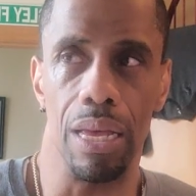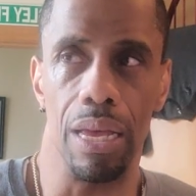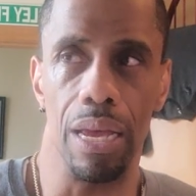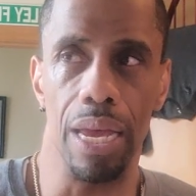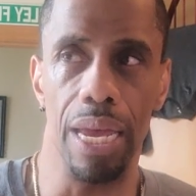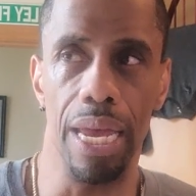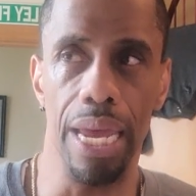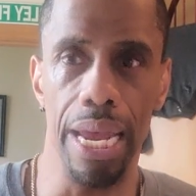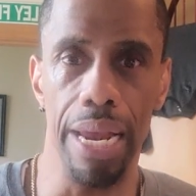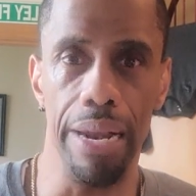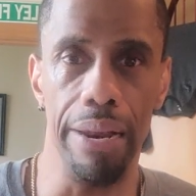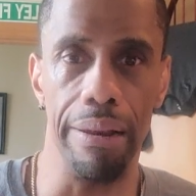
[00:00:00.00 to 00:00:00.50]

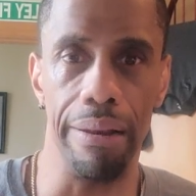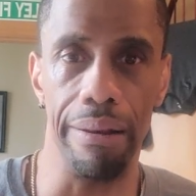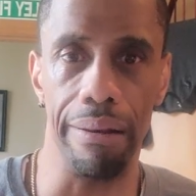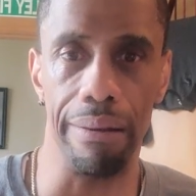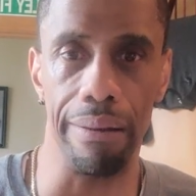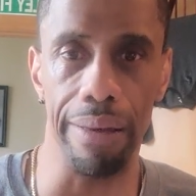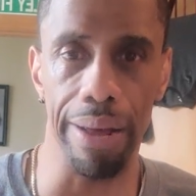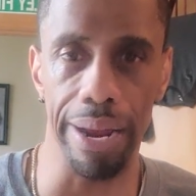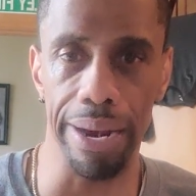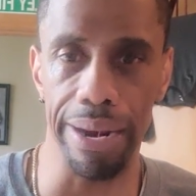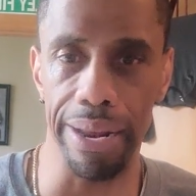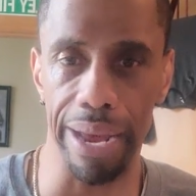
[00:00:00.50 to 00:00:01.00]
he didn't
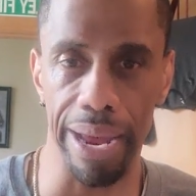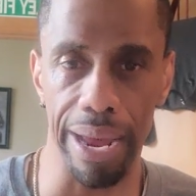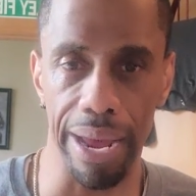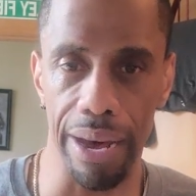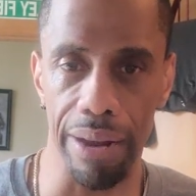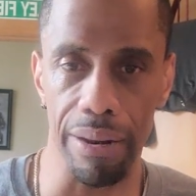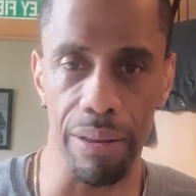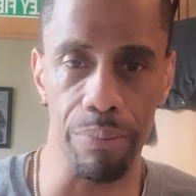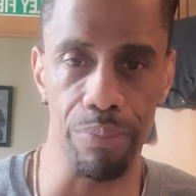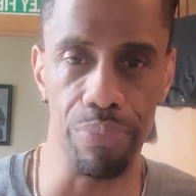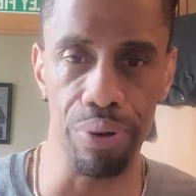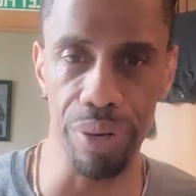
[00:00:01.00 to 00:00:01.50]
lay
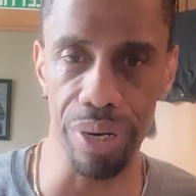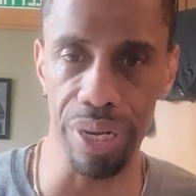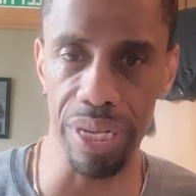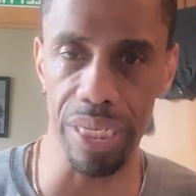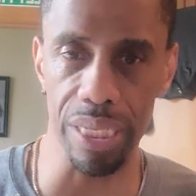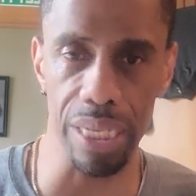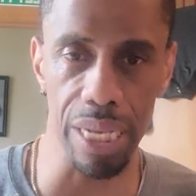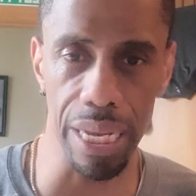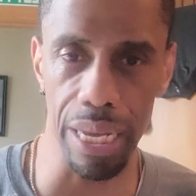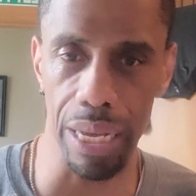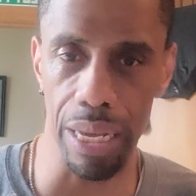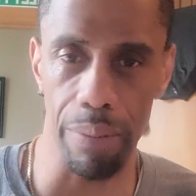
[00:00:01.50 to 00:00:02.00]
down and put
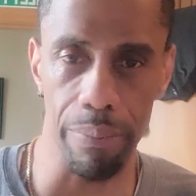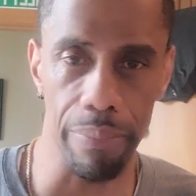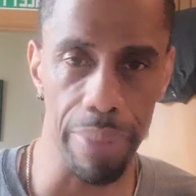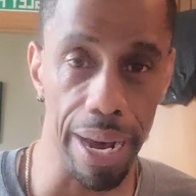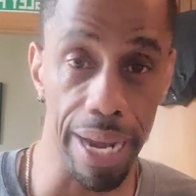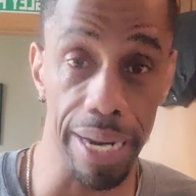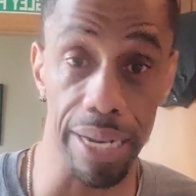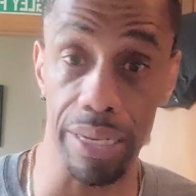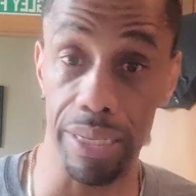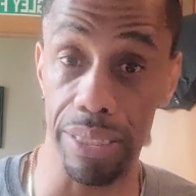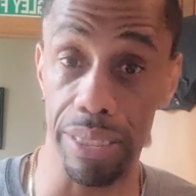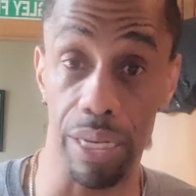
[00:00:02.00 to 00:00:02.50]
his head by
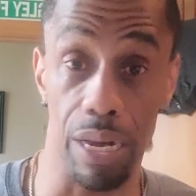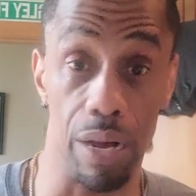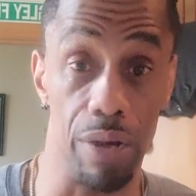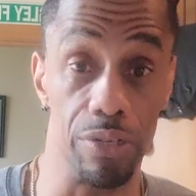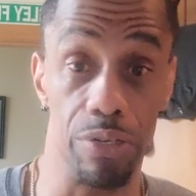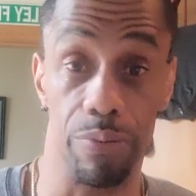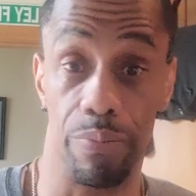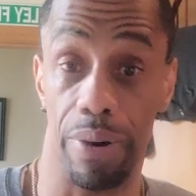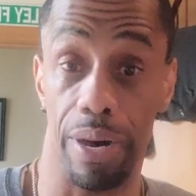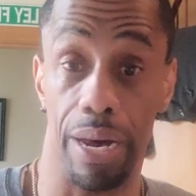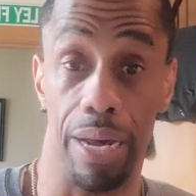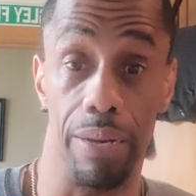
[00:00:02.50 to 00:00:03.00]
the
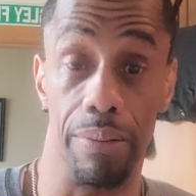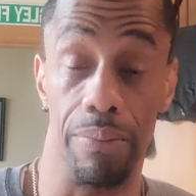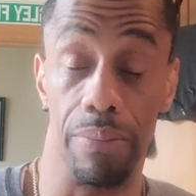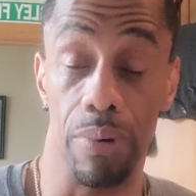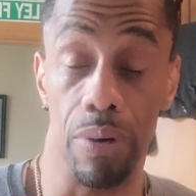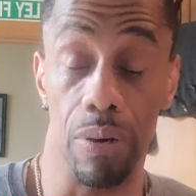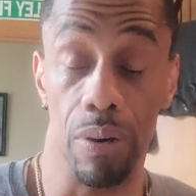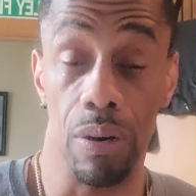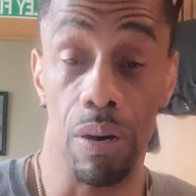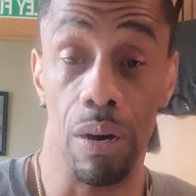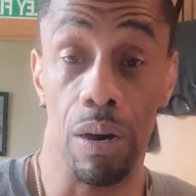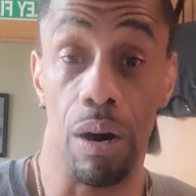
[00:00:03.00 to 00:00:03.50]
exhaust pipe
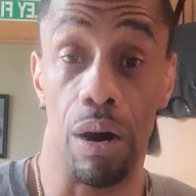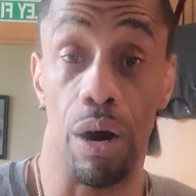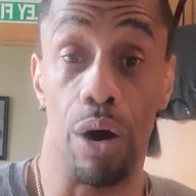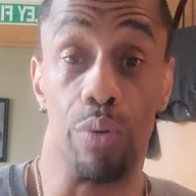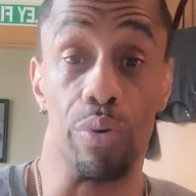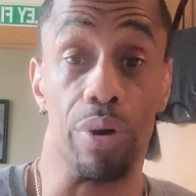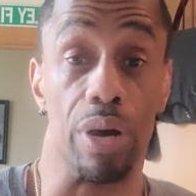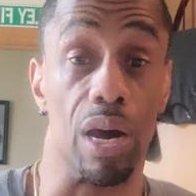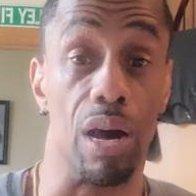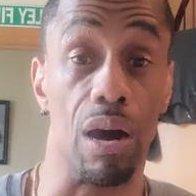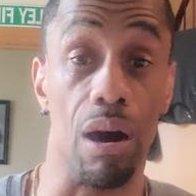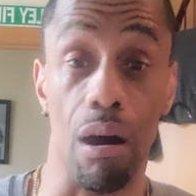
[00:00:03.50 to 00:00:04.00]
on
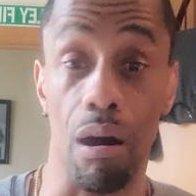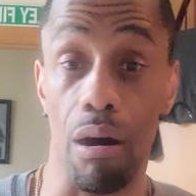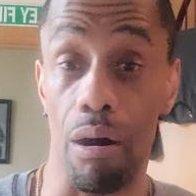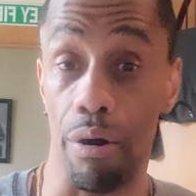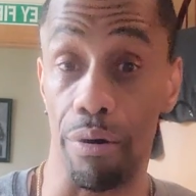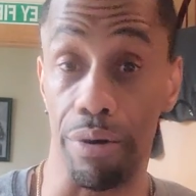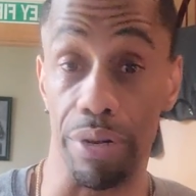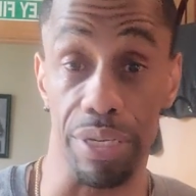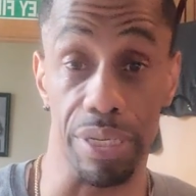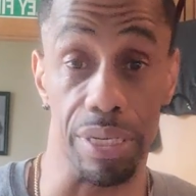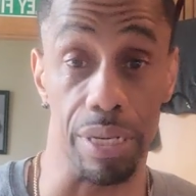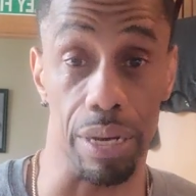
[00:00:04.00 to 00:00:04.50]
the car
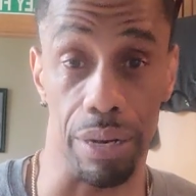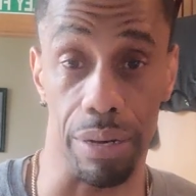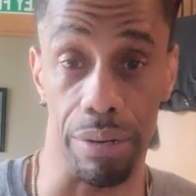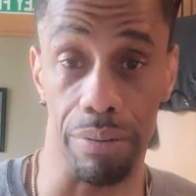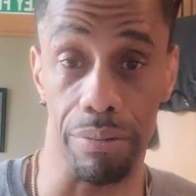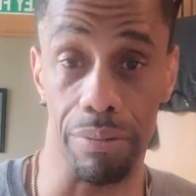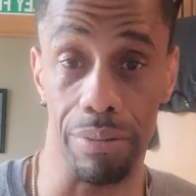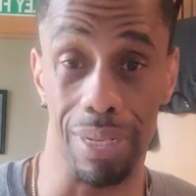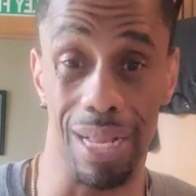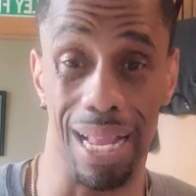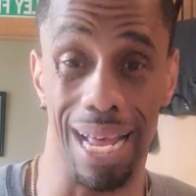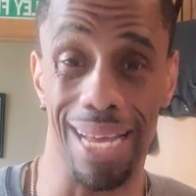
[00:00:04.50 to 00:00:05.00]
on his own.
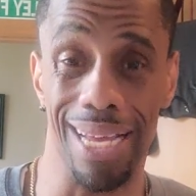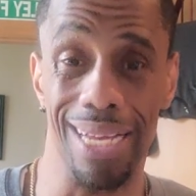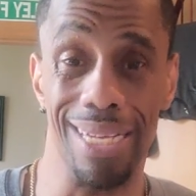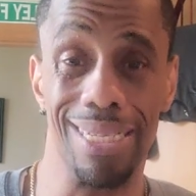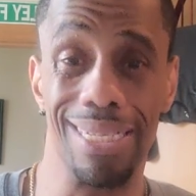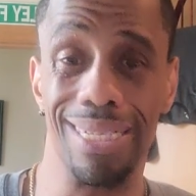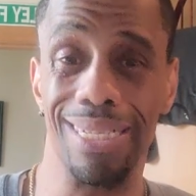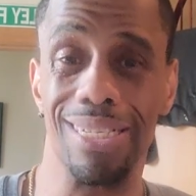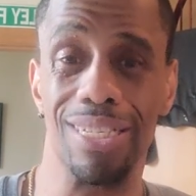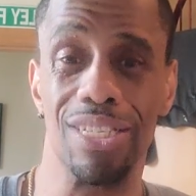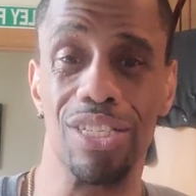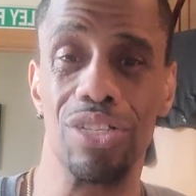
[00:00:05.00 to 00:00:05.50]
Like, it's
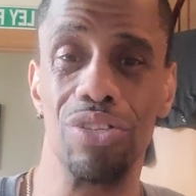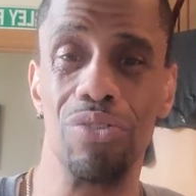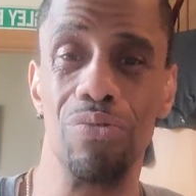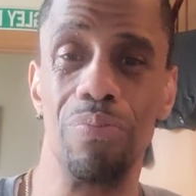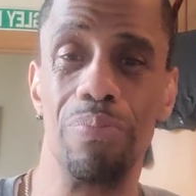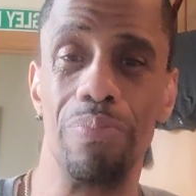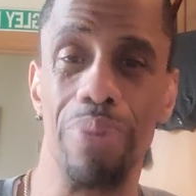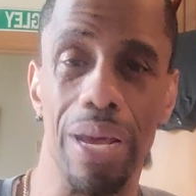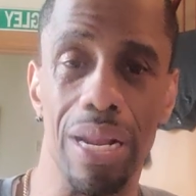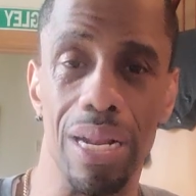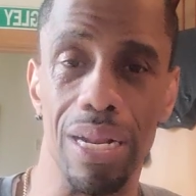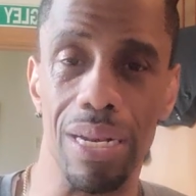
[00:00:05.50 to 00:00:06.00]
just
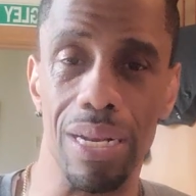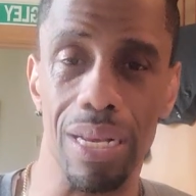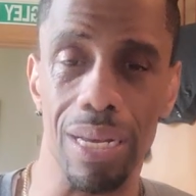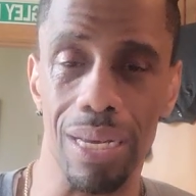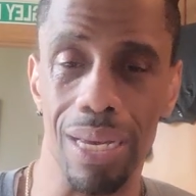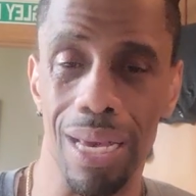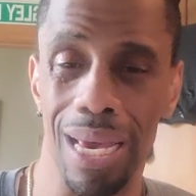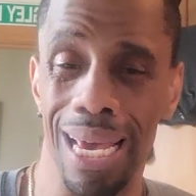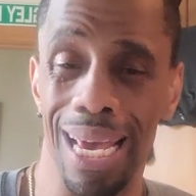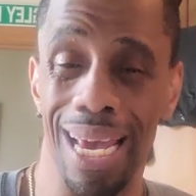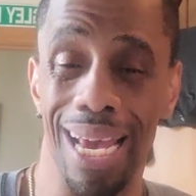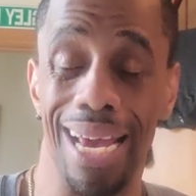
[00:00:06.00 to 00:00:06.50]
stupidity.
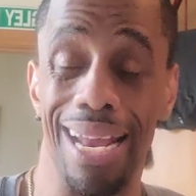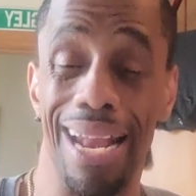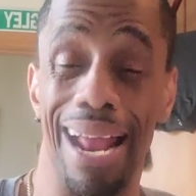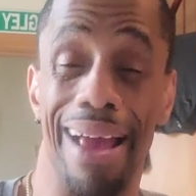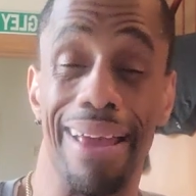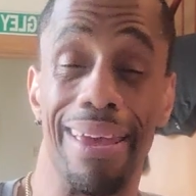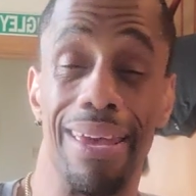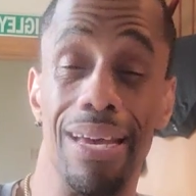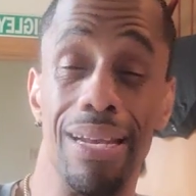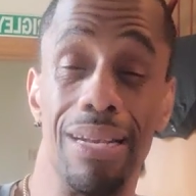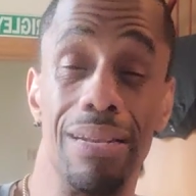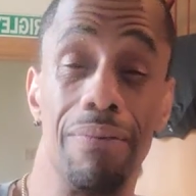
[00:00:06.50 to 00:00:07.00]
And I
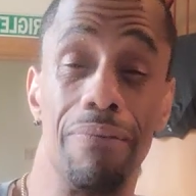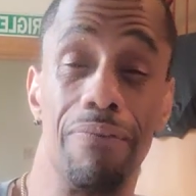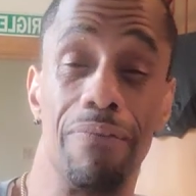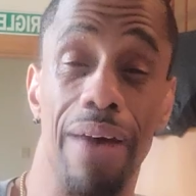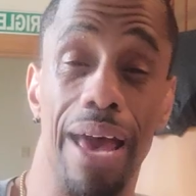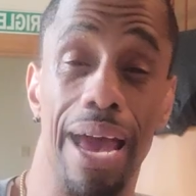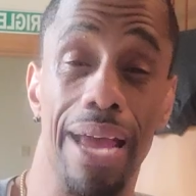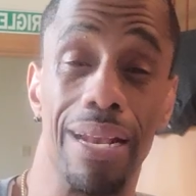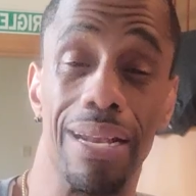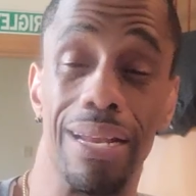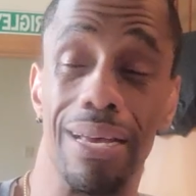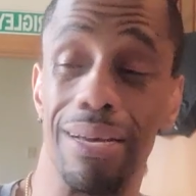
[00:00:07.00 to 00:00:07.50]
get the
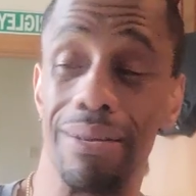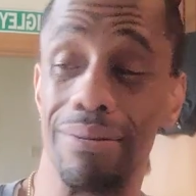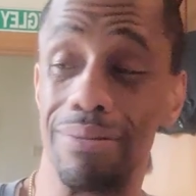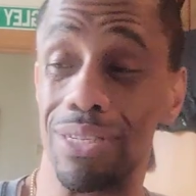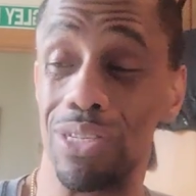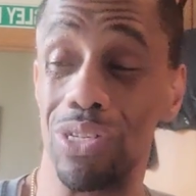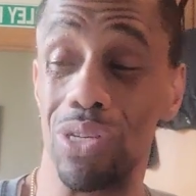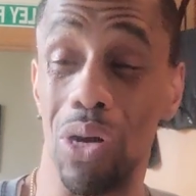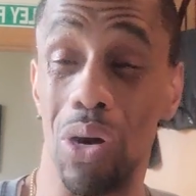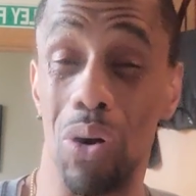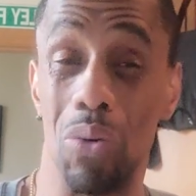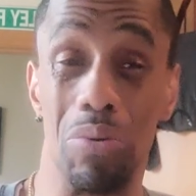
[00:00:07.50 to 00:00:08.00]
fact that,
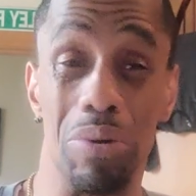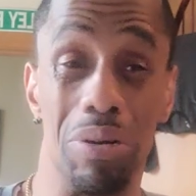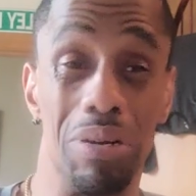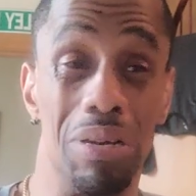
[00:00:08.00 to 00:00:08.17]
you know,